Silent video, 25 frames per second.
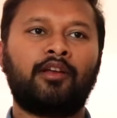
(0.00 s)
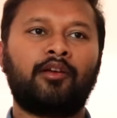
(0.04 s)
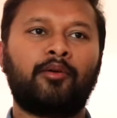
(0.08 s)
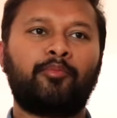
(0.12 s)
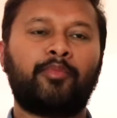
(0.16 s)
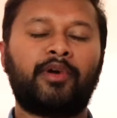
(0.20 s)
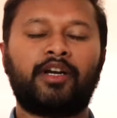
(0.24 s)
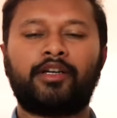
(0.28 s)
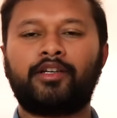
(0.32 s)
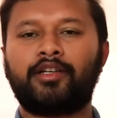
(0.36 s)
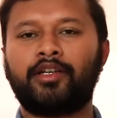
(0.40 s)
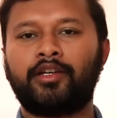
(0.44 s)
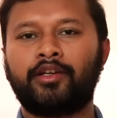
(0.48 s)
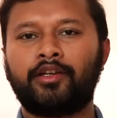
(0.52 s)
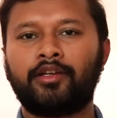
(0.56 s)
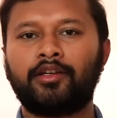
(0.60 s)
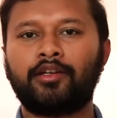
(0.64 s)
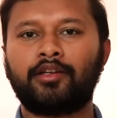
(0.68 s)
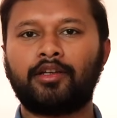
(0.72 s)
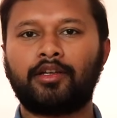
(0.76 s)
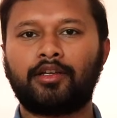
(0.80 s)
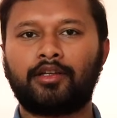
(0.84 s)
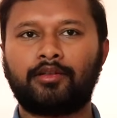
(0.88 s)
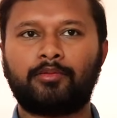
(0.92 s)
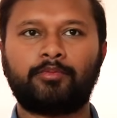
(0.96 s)
But
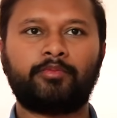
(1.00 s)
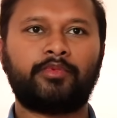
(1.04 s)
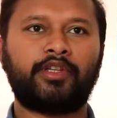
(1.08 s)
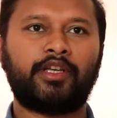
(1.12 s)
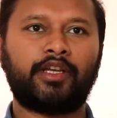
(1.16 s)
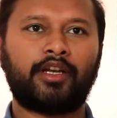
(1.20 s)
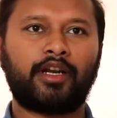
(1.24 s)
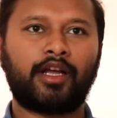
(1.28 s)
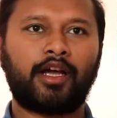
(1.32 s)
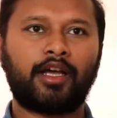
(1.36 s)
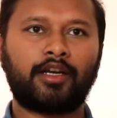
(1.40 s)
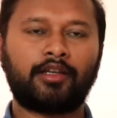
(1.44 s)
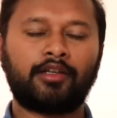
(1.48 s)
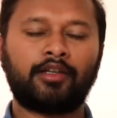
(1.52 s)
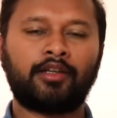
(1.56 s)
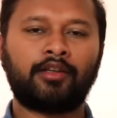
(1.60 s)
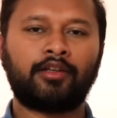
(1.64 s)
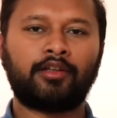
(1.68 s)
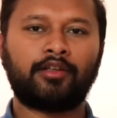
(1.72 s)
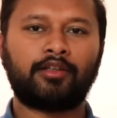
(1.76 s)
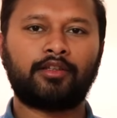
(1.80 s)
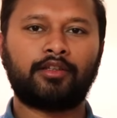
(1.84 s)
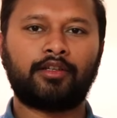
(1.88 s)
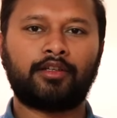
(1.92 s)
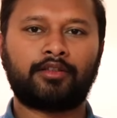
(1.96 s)
there are
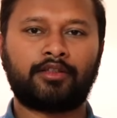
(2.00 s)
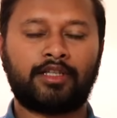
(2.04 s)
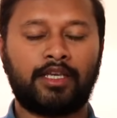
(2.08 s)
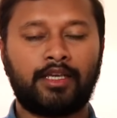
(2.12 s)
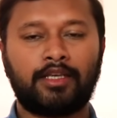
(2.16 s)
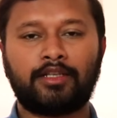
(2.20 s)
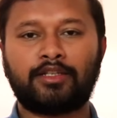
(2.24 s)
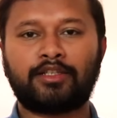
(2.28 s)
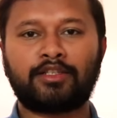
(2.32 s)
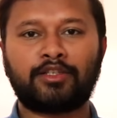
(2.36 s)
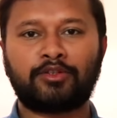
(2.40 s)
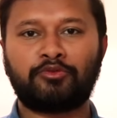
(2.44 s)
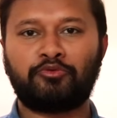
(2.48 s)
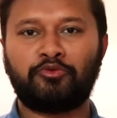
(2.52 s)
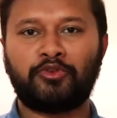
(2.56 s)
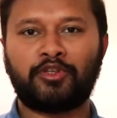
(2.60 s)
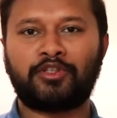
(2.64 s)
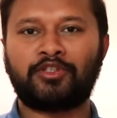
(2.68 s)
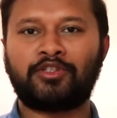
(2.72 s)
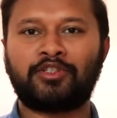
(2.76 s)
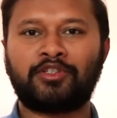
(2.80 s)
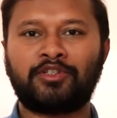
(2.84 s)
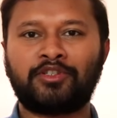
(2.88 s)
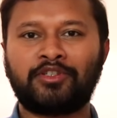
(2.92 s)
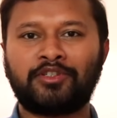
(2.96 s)
things
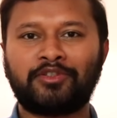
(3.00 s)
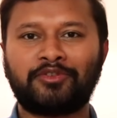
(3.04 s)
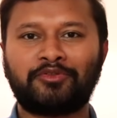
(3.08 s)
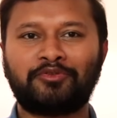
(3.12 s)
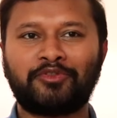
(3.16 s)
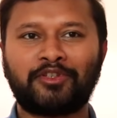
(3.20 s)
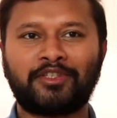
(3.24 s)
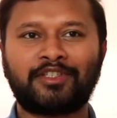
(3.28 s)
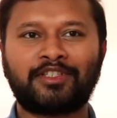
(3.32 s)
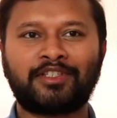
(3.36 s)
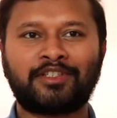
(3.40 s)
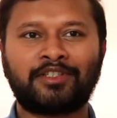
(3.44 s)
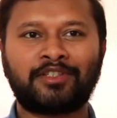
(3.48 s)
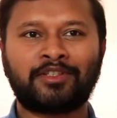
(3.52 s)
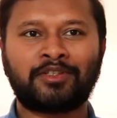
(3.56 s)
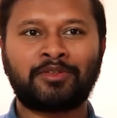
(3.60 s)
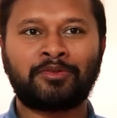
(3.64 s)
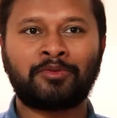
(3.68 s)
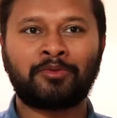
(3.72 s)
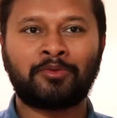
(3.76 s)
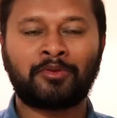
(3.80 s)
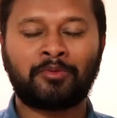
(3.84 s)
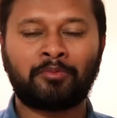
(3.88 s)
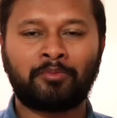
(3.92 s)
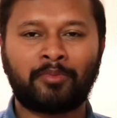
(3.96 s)
which, which
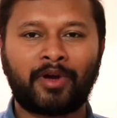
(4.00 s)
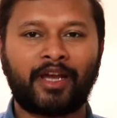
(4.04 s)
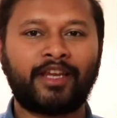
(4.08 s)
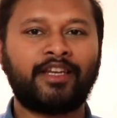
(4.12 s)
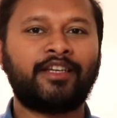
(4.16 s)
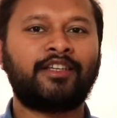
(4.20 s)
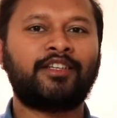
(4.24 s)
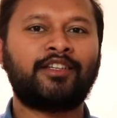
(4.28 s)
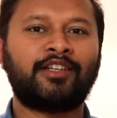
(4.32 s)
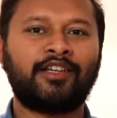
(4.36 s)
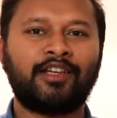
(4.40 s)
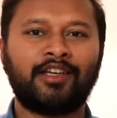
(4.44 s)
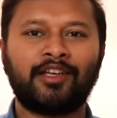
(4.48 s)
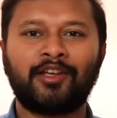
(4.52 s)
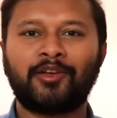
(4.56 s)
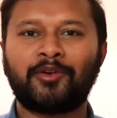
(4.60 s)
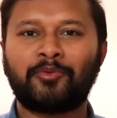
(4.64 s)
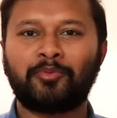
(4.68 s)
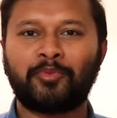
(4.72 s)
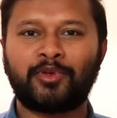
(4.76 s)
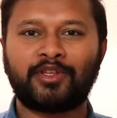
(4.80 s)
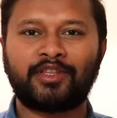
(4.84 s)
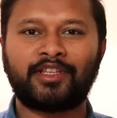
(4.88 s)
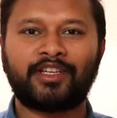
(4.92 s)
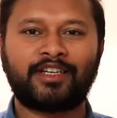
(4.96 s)
might
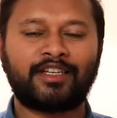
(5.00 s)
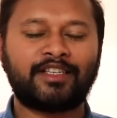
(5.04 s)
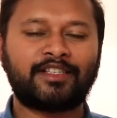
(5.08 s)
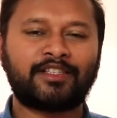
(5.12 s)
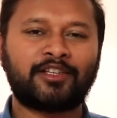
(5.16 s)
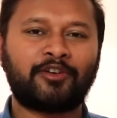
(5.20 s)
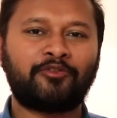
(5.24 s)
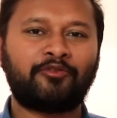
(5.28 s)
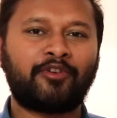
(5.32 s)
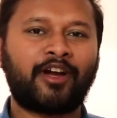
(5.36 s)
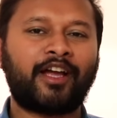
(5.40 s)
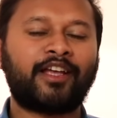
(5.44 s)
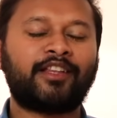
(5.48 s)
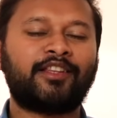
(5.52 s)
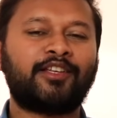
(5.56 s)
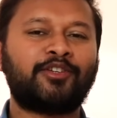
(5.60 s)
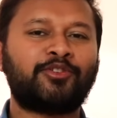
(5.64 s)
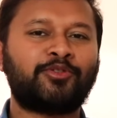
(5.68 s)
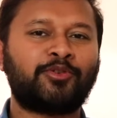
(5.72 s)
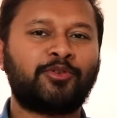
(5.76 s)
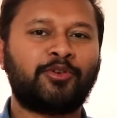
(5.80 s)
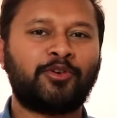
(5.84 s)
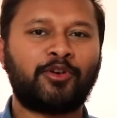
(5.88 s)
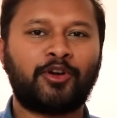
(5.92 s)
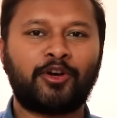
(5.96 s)
be the reason why they
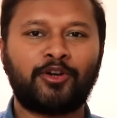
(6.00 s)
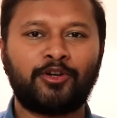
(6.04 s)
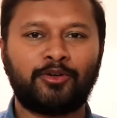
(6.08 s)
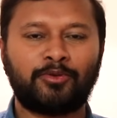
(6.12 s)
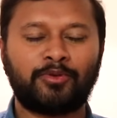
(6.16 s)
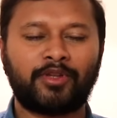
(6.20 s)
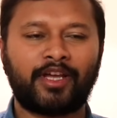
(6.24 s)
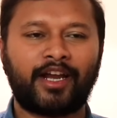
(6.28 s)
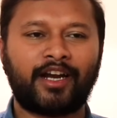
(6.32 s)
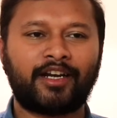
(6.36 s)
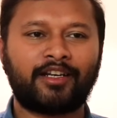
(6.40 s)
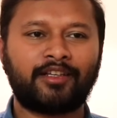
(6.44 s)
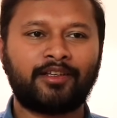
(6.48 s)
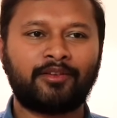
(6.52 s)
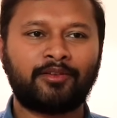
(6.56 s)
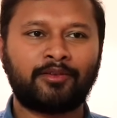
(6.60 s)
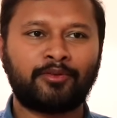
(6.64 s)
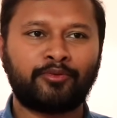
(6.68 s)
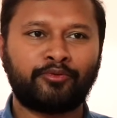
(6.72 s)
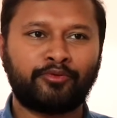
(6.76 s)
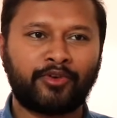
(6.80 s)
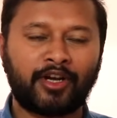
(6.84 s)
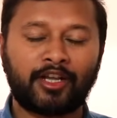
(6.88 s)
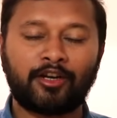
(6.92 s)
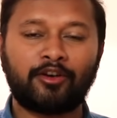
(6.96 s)
should not do that
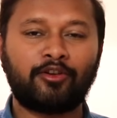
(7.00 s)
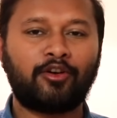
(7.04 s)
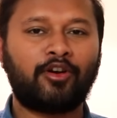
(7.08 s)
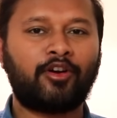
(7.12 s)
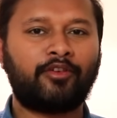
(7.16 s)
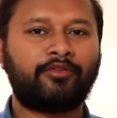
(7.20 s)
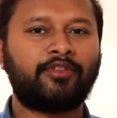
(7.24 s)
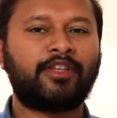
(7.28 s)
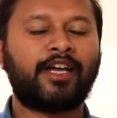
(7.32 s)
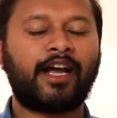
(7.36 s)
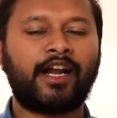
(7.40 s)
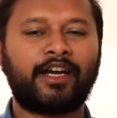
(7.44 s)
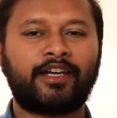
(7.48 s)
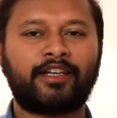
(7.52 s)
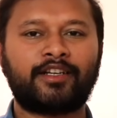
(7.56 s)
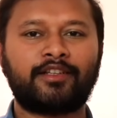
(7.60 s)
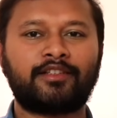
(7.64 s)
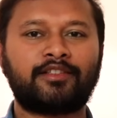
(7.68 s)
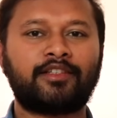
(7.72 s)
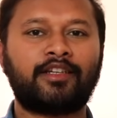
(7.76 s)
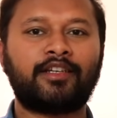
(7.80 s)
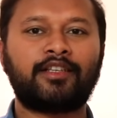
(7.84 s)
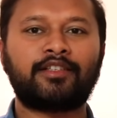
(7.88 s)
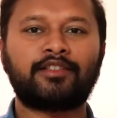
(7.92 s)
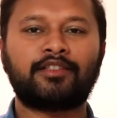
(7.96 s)
one of that
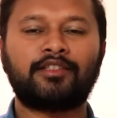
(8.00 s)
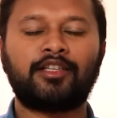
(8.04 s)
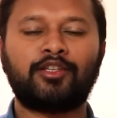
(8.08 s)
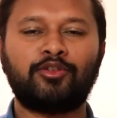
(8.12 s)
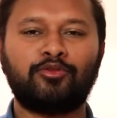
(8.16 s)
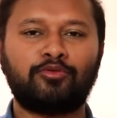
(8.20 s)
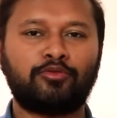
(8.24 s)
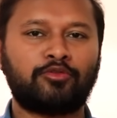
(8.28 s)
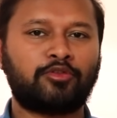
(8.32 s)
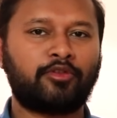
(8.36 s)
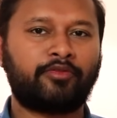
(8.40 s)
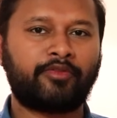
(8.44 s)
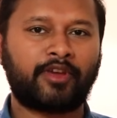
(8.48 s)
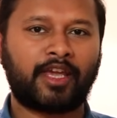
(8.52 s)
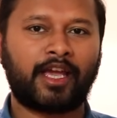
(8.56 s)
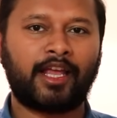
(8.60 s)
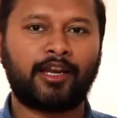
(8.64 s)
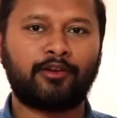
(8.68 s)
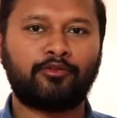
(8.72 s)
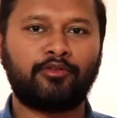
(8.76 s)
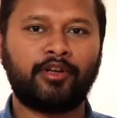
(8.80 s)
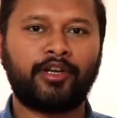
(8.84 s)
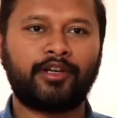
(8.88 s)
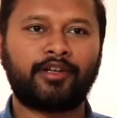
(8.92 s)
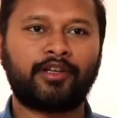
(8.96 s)
reason is the use of
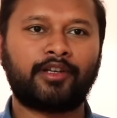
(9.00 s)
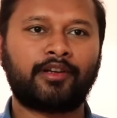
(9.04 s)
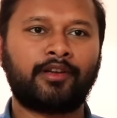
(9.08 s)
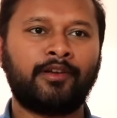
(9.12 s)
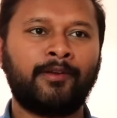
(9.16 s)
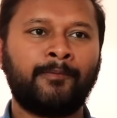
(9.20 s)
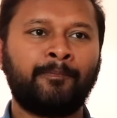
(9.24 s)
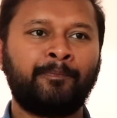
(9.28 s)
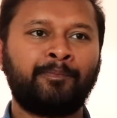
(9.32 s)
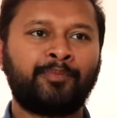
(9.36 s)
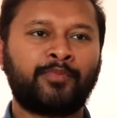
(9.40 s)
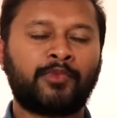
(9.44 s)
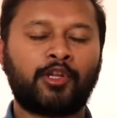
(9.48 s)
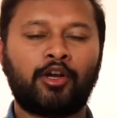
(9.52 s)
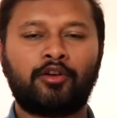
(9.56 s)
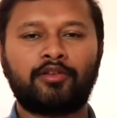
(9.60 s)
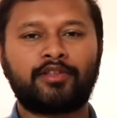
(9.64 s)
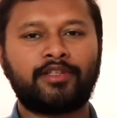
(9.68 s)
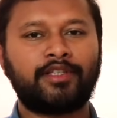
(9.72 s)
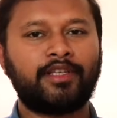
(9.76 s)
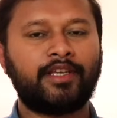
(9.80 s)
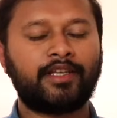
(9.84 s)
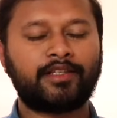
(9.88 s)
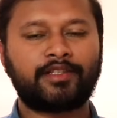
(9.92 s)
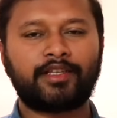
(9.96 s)
calculator. Now
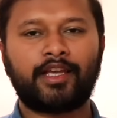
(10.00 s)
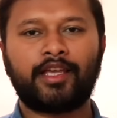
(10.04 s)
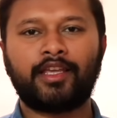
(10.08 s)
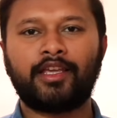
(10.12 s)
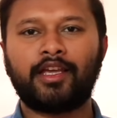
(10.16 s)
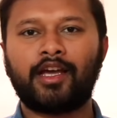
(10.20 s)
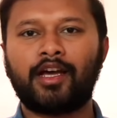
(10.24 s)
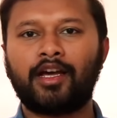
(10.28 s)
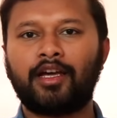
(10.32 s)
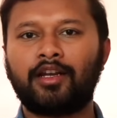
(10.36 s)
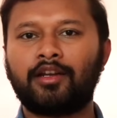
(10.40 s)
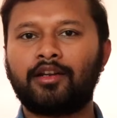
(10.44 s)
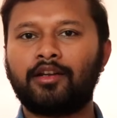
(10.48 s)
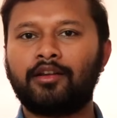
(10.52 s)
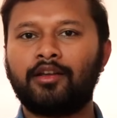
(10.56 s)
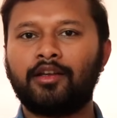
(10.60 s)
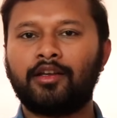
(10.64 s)
CSIR